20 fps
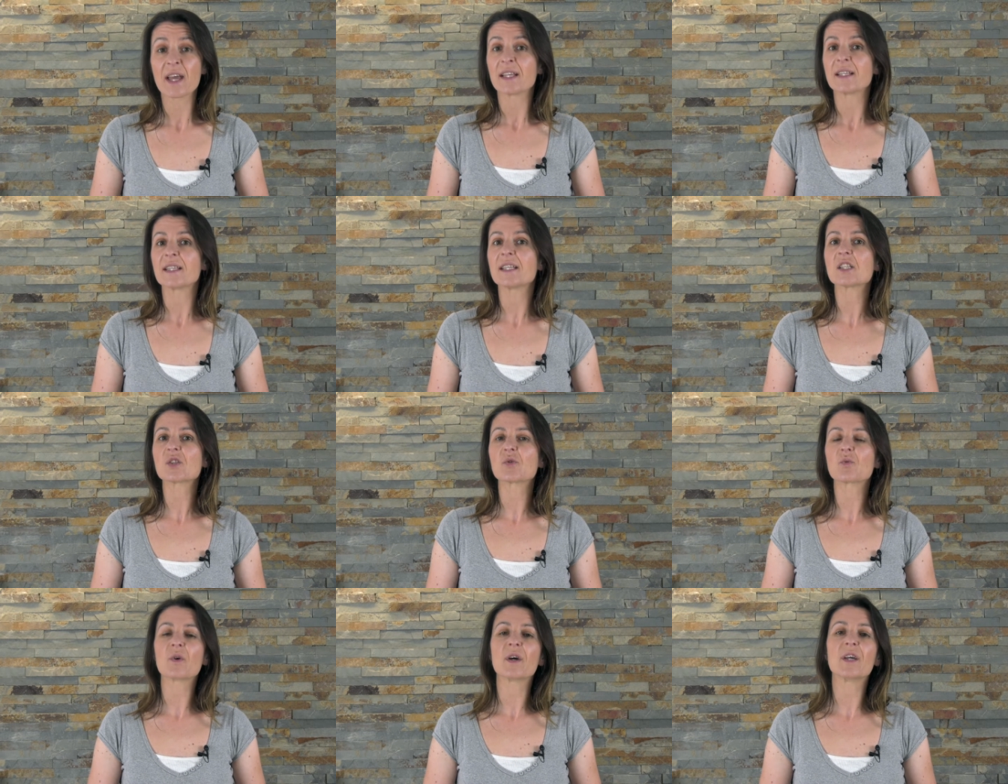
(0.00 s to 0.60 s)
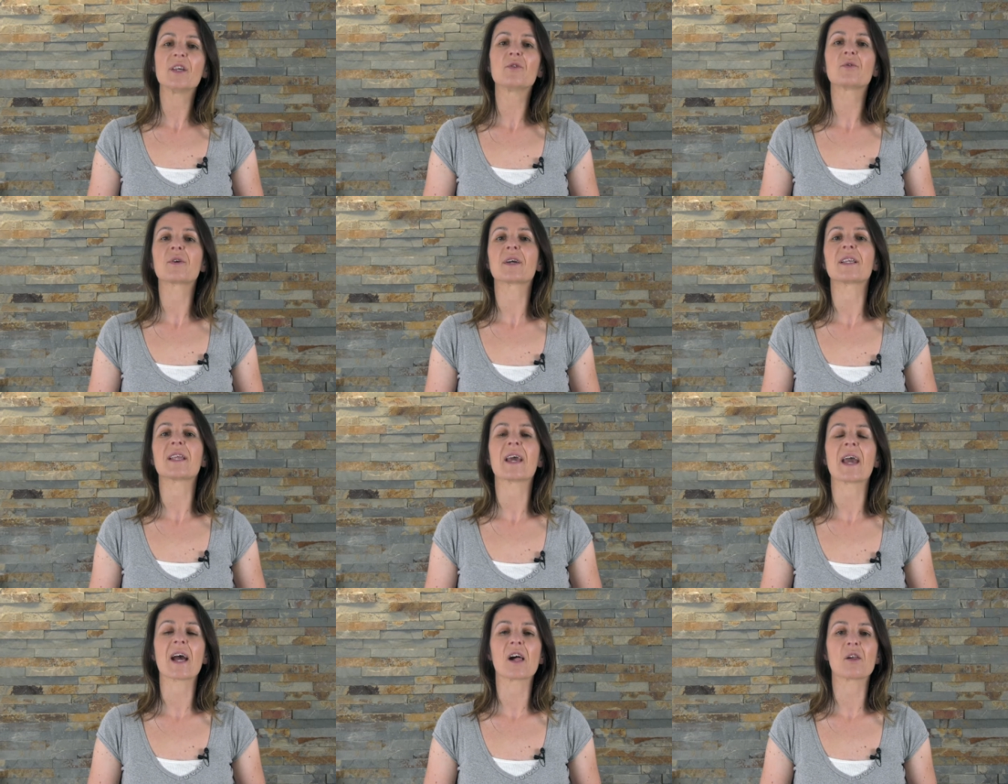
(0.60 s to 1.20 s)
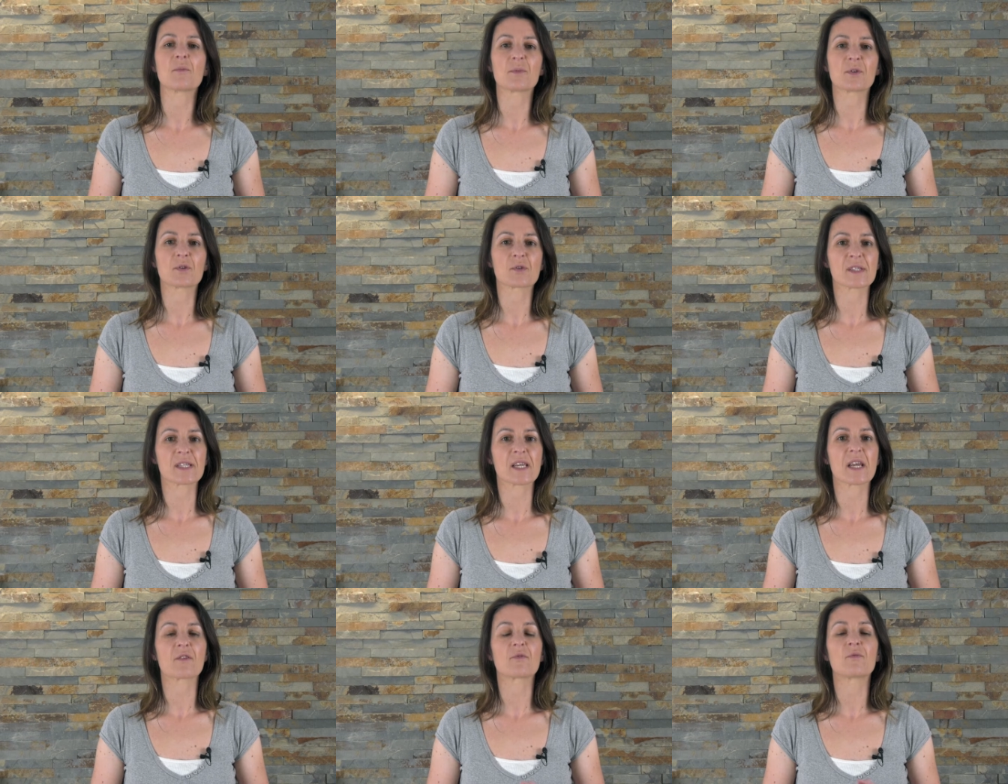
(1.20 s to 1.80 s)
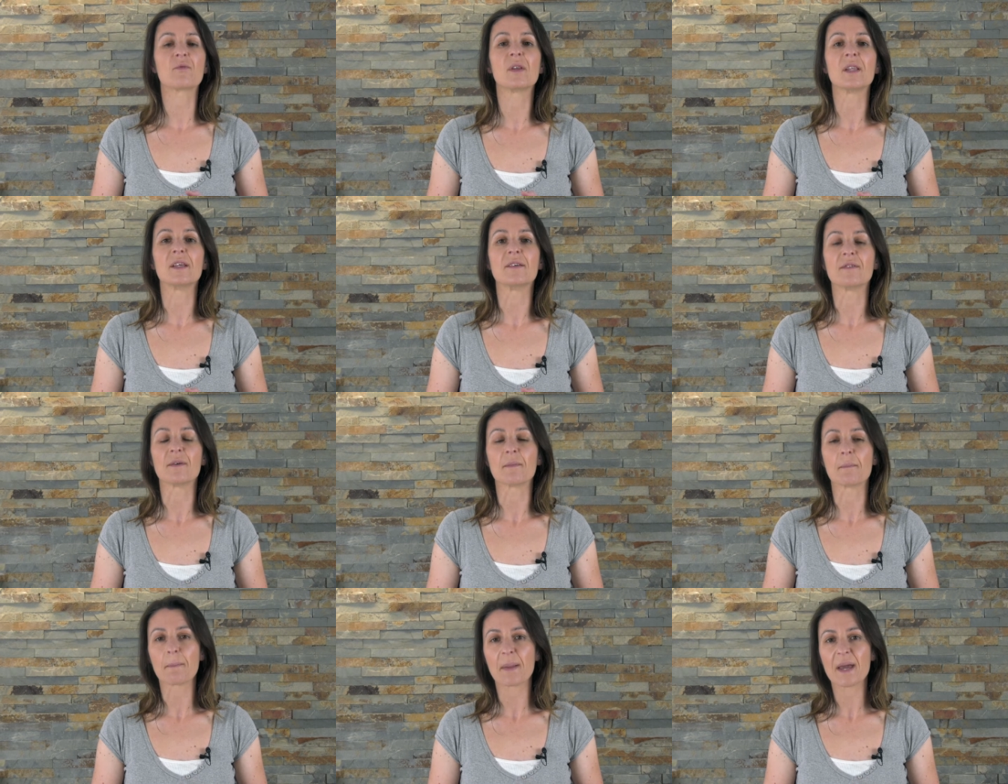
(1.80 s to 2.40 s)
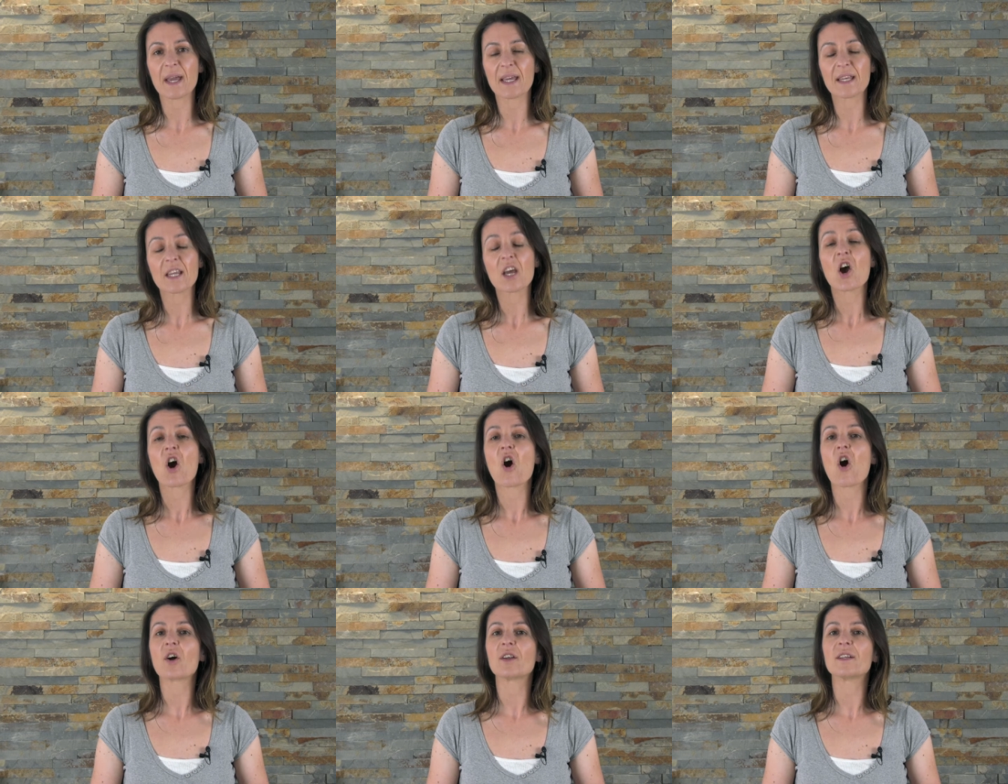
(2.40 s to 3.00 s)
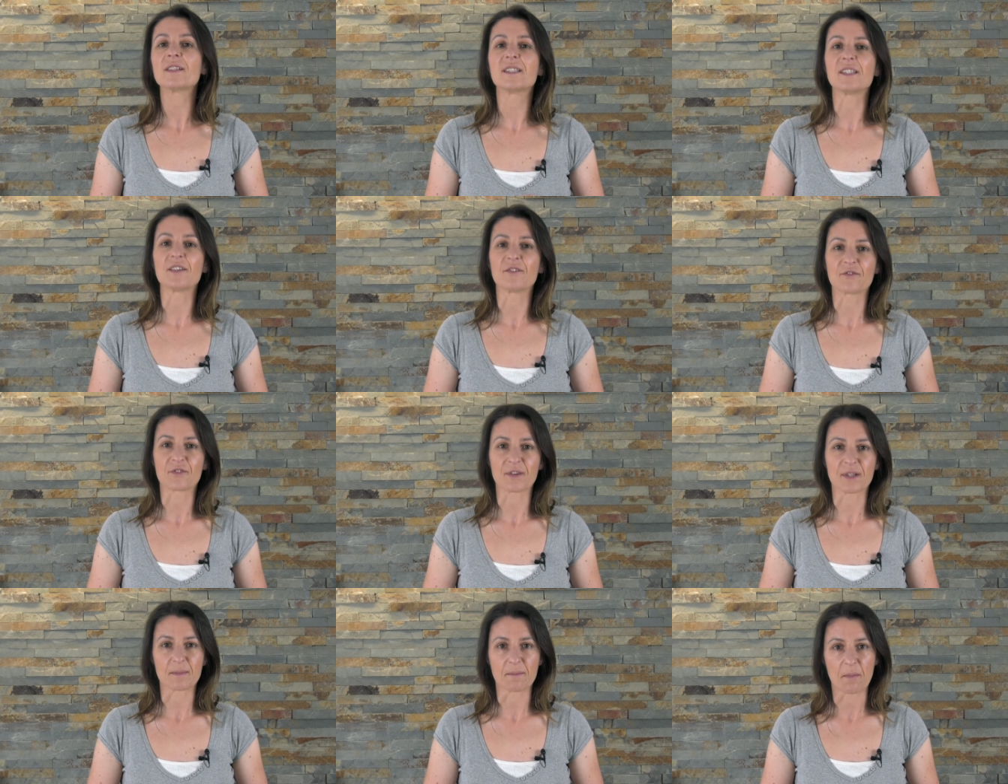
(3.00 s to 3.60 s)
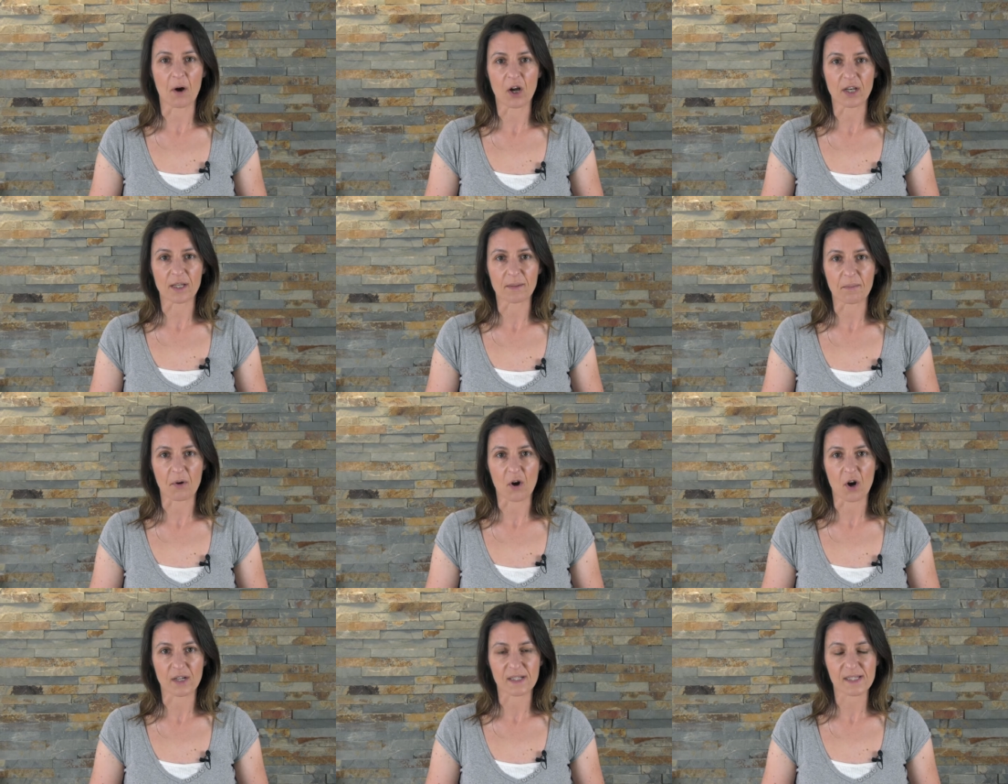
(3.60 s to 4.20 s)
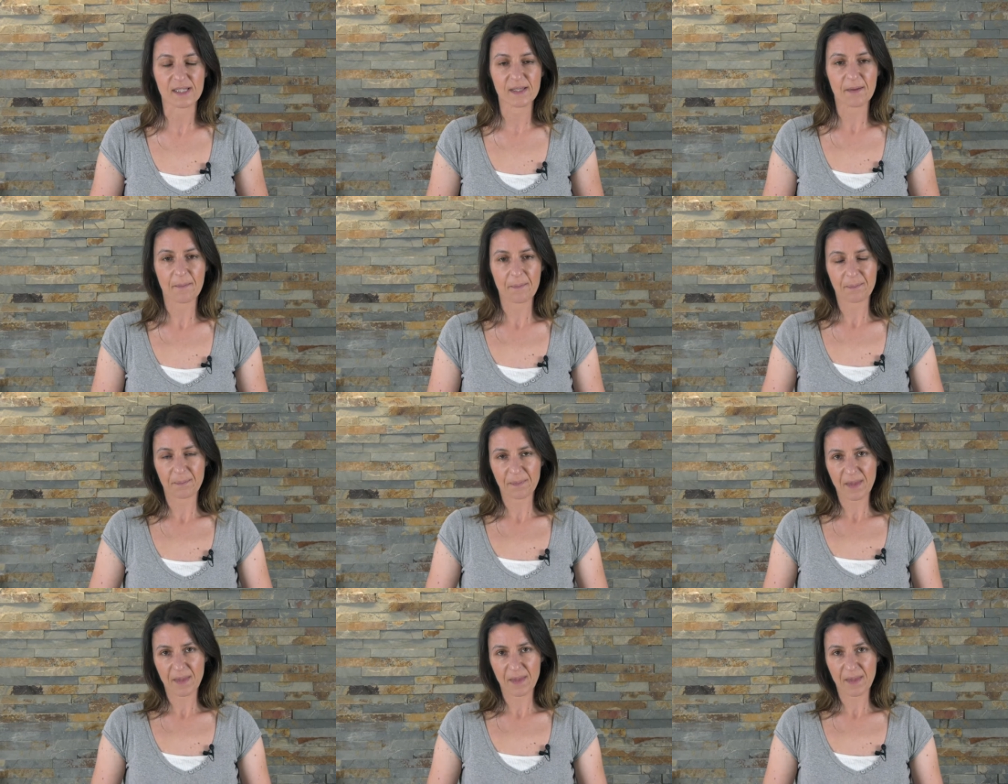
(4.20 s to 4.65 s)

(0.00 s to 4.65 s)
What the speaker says: This way you can help yourself relieve a pain on a different body parts.